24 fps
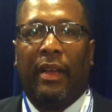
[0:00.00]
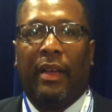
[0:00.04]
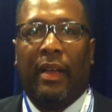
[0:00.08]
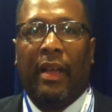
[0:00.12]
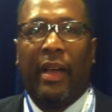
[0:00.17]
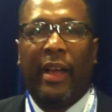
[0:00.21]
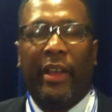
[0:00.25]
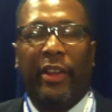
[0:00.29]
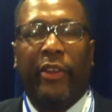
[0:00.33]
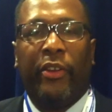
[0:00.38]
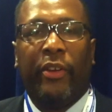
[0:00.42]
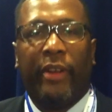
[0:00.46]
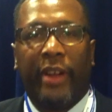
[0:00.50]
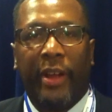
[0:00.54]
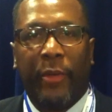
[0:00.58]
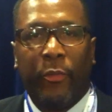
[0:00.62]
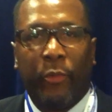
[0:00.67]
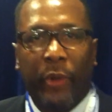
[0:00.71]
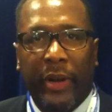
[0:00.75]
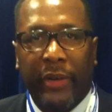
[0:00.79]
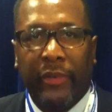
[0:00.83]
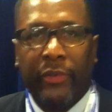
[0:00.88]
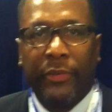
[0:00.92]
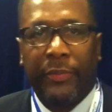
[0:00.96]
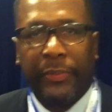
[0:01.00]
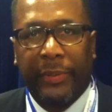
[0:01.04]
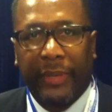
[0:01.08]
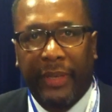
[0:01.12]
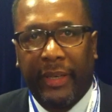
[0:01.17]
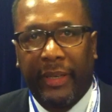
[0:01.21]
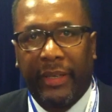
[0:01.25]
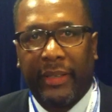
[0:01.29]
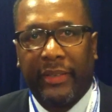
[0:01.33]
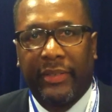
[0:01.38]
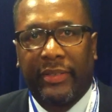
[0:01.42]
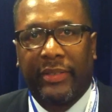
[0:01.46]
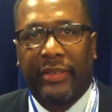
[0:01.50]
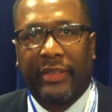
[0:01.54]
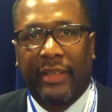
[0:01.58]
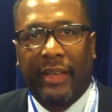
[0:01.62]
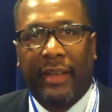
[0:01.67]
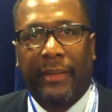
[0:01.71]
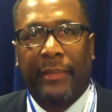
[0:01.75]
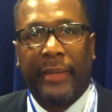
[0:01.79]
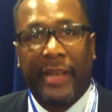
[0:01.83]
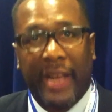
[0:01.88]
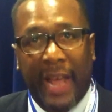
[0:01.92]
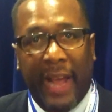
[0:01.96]
How you doing? I'm Wendell Pierce.
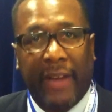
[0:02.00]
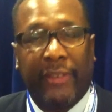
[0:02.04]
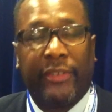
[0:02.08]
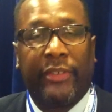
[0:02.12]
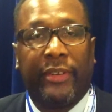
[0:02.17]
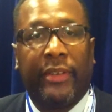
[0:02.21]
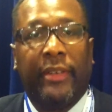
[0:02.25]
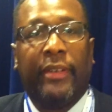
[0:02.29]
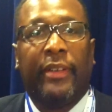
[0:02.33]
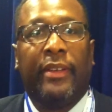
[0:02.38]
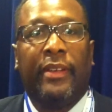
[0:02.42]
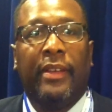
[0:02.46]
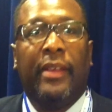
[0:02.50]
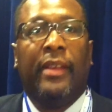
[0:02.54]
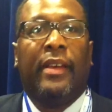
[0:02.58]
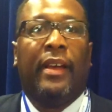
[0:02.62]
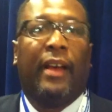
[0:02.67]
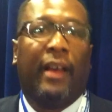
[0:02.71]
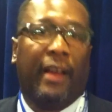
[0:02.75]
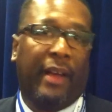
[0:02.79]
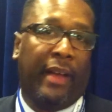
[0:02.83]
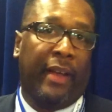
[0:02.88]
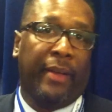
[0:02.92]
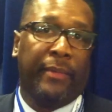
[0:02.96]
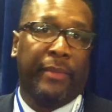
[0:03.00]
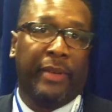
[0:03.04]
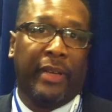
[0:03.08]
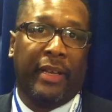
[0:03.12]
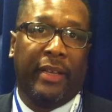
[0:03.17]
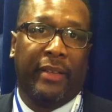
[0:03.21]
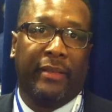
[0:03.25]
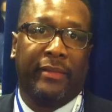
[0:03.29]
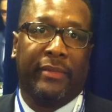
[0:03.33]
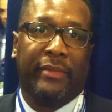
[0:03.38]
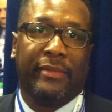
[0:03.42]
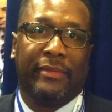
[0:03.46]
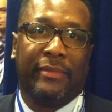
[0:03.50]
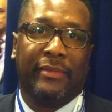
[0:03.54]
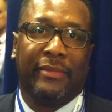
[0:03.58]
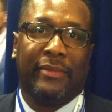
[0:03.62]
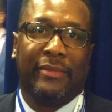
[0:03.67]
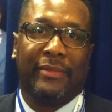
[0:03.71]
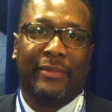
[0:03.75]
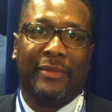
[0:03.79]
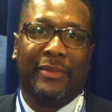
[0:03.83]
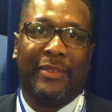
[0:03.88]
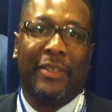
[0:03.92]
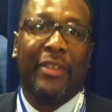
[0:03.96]
I'm an actor. I'm a
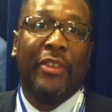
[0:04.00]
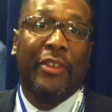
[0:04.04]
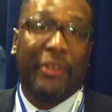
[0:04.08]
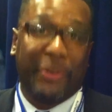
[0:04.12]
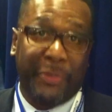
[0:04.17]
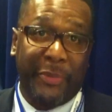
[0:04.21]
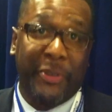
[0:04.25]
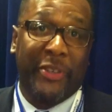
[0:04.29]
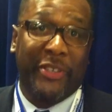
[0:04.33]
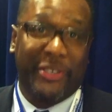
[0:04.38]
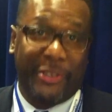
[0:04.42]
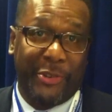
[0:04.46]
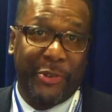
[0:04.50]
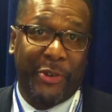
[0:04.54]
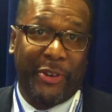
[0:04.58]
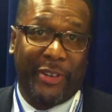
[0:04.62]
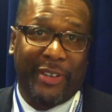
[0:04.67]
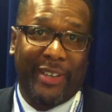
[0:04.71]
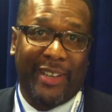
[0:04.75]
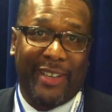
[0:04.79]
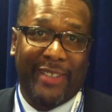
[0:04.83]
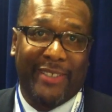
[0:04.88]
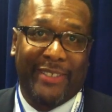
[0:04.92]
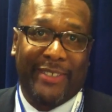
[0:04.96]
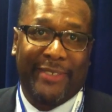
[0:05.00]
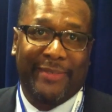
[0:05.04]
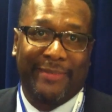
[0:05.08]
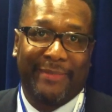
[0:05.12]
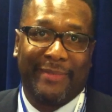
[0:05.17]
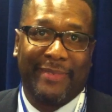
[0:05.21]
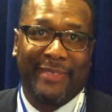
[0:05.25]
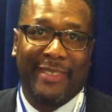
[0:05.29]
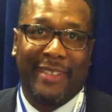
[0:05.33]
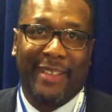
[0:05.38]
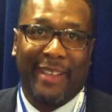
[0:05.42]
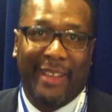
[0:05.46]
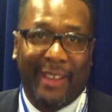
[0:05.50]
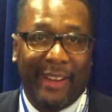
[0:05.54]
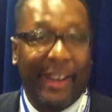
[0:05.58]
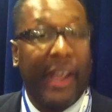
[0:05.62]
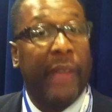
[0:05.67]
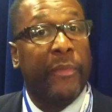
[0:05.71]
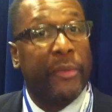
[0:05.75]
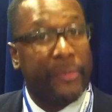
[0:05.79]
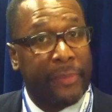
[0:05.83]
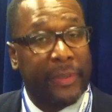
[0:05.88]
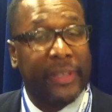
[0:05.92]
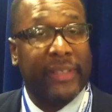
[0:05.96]
community organizer, and
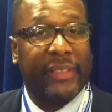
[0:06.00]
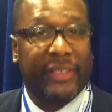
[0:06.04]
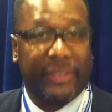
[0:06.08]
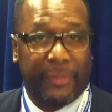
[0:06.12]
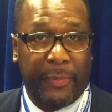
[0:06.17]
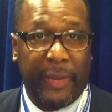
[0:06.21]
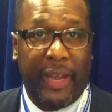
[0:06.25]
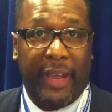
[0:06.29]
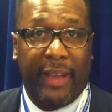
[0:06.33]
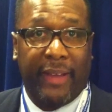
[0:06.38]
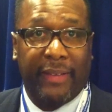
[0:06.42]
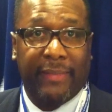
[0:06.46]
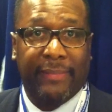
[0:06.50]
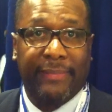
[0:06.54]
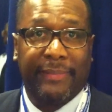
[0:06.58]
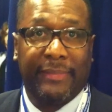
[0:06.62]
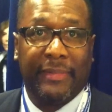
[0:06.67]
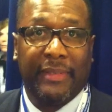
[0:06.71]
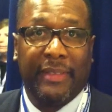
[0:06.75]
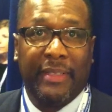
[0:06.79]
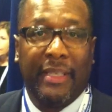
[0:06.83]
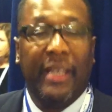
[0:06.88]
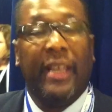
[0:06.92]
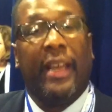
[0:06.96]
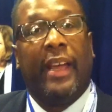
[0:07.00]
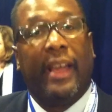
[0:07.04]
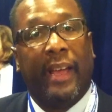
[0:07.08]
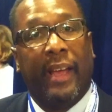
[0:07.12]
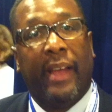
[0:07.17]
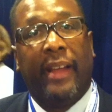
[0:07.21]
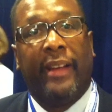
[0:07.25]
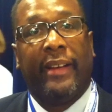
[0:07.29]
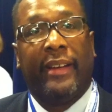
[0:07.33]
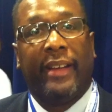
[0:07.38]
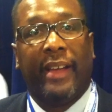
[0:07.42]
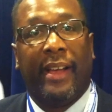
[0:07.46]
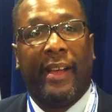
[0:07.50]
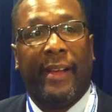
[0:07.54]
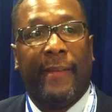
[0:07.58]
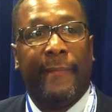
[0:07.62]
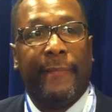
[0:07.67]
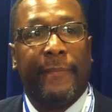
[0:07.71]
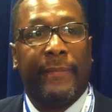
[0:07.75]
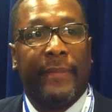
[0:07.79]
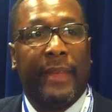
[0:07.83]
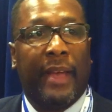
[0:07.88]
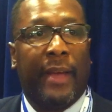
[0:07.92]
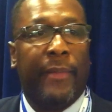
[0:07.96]
I'm a businessman. And uh,
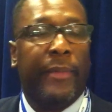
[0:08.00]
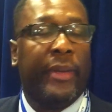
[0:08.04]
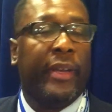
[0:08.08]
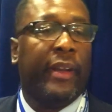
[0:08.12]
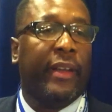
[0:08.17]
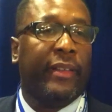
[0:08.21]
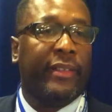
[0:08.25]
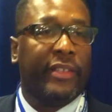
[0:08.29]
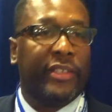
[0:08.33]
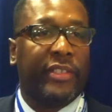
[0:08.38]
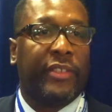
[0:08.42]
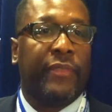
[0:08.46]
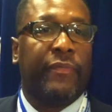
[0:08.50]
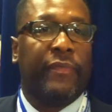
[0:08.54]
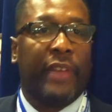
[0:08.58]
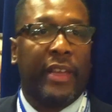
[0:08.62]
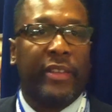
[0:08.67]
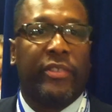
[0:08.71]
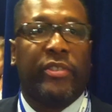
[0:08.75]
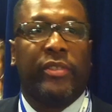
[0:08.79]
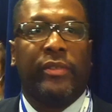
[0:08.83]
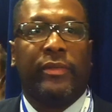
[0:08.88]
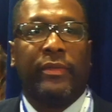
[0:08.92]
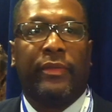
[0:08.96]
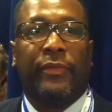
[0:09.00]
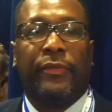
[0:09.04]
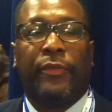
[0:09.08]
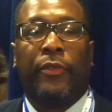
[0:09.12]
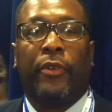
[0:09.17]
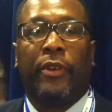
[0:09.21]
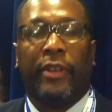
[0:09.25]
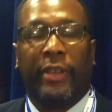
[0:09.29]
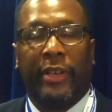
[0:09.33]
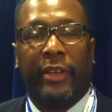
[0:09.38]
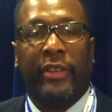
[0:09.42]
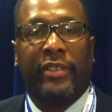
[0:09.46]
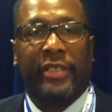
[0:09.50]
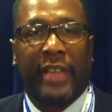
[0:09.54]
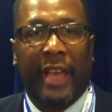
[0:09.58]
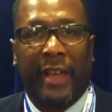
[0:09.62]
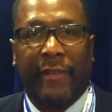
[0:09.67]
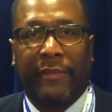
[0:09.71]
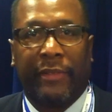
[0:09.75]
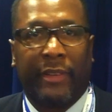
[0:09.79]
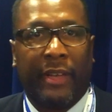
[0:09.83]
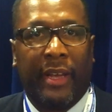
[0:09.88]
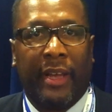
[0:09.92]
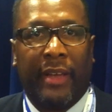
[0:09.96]
I'm here at this convention four years
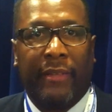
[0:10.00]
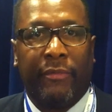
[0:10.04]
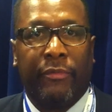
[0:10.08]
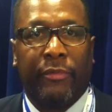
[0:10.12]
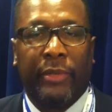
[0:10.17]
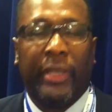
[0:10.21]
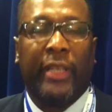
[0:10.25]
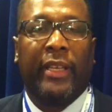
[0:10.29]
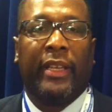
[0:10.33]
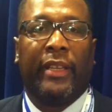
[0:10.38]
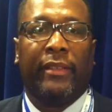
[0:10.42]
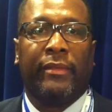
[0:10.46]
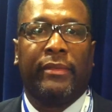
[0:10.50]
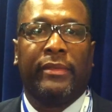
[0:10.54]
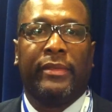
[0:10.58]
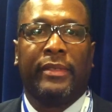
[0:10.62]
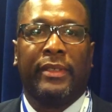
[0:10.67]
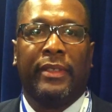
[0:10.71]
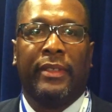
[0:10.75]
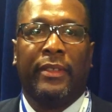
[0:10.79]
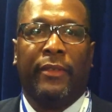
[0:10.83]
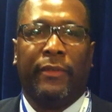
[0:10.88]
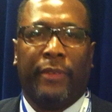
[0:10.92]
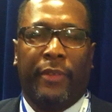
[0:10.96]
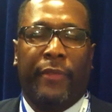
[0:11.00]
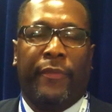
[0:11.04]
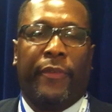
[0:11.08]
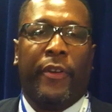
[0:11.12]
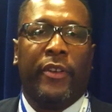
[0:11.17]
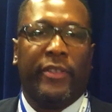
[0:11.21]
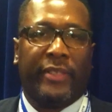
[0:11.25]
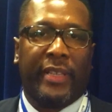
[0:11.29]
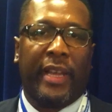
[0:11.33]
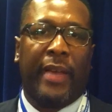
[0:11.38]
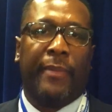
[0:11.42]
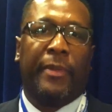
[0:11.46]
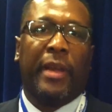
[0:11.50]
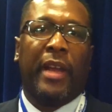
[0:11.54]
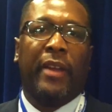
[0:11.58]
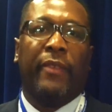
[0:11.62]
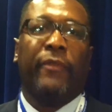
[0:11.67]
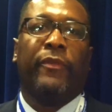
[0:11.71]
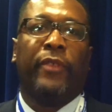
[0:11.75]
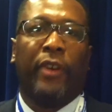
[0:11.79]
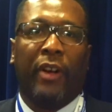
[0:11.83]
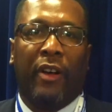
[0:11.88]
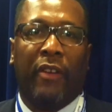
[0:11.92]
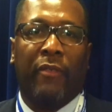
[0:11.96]
after I really, the first time, got
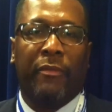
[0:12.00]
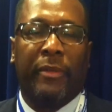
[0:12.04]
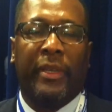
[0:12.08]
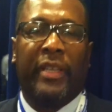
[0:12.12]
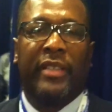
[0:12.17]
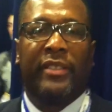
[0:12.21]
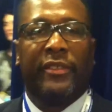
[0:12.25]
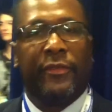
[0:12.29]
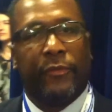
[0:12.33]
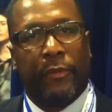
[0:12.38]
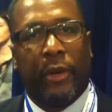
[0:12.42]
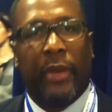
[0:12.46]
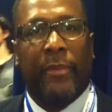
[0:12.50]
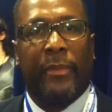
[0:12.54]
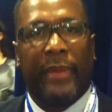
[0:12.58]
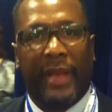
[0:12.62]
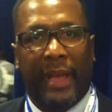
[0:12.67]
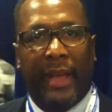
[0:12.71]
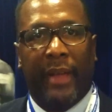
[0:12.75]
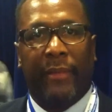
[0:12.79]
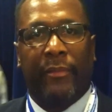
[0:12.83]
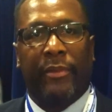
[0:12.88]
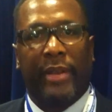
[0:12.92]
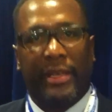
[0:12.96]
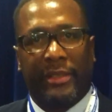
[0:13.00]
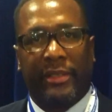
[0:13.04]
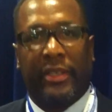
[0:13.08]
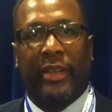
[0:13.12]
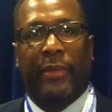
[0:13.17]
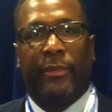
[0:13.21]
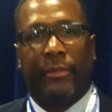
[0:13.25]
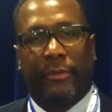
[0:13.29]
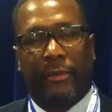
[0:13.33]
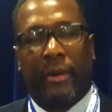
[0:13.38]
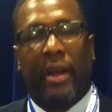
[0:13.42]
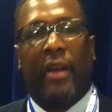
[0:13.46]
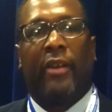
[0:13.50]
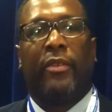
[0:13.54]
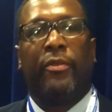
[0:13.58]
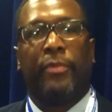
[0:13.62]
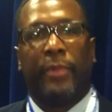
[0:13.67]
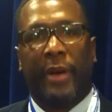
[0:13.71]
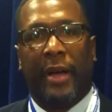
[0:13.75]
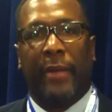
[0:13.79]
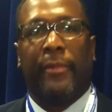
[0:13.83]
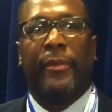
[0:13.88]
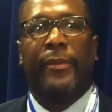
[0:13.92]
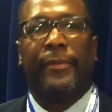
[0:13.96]
involved because of one man, President Barack
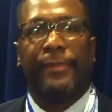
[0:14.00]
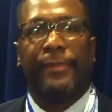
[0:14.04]
Obama.